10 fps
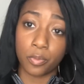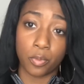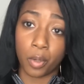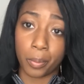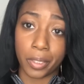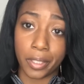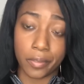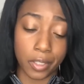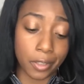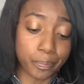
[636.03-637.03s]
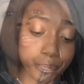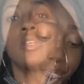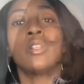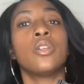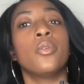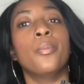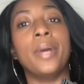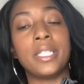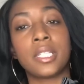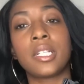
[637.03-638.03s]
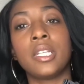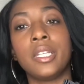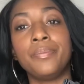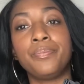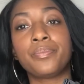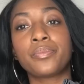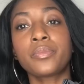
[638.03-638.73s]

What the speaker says: won't be living there. Basically,